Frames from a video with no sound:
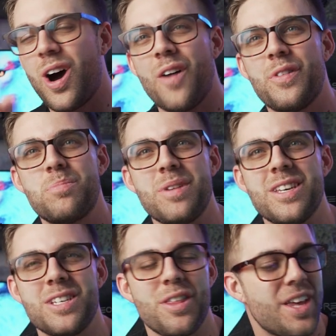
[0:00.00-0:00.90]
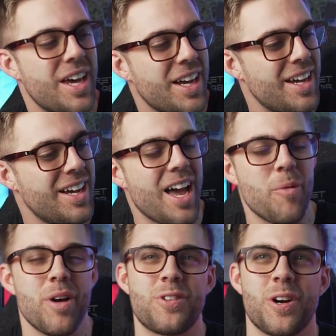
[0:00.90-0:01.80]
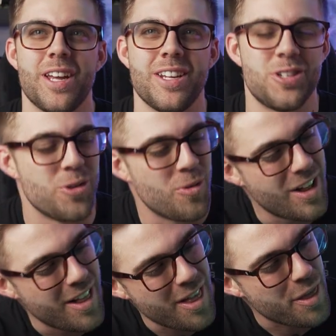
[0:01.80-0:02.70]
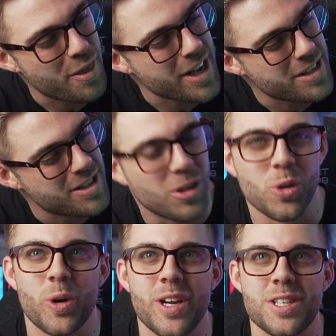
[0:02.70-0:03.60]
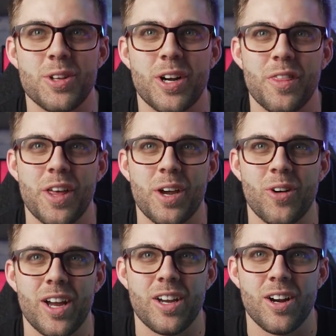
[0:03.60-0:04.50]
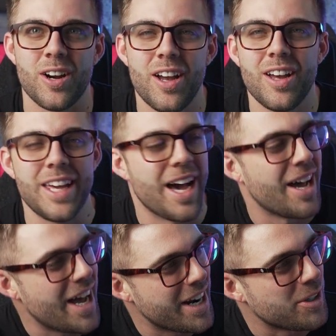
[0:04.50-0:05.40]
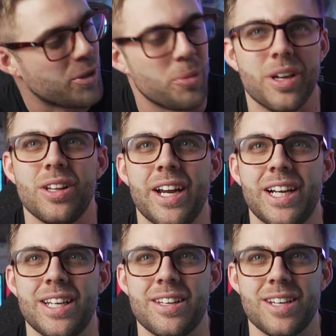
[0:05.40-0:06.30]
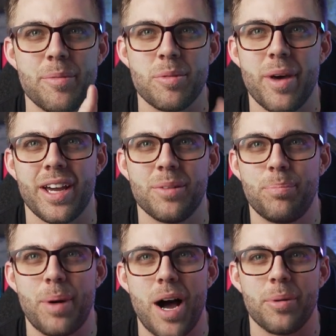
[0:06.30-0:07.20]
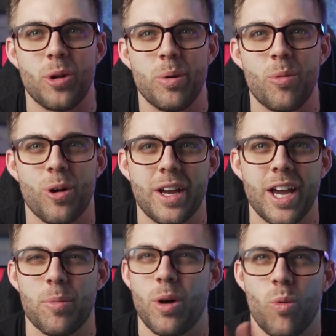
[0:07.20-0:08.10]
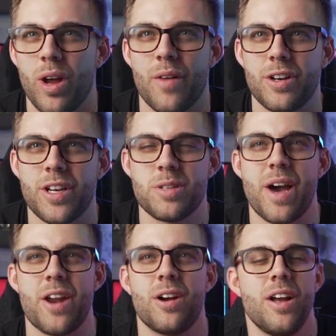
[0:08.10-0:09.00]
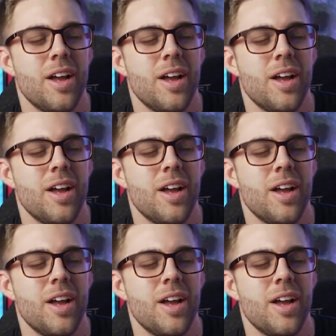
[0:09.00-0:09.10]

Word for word: Office PC thing, and we have turned it into this glorious looking thing right here. Yeah, I added a little bit of lighting to the top to make it pop a little bit more on camera. Whatever, doesn't matter.